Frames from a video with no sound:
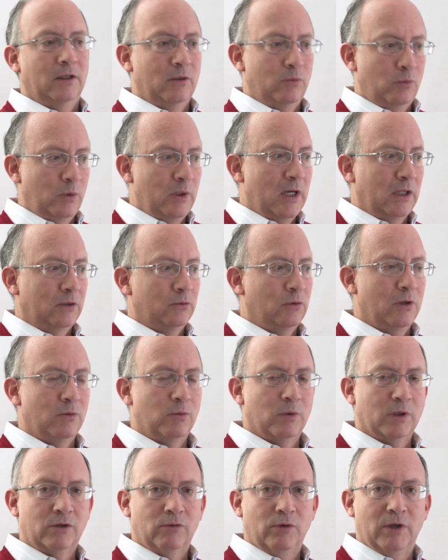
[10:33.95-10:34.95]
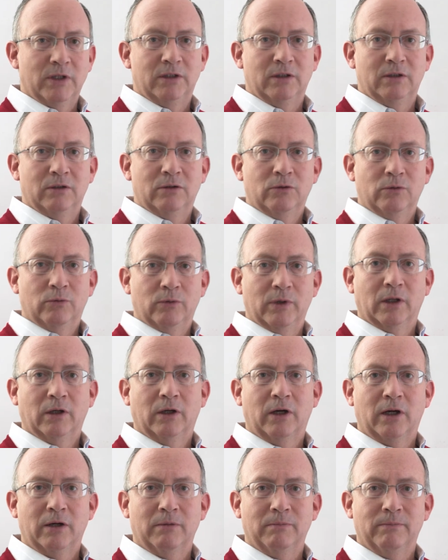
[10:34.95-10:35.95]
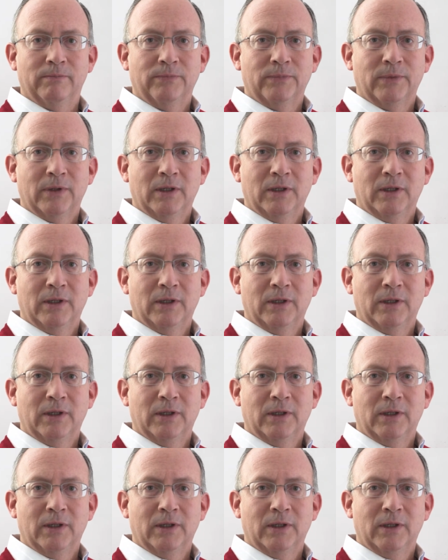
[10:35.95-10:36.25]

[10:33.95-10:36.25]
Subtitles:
we actually were creating real harm.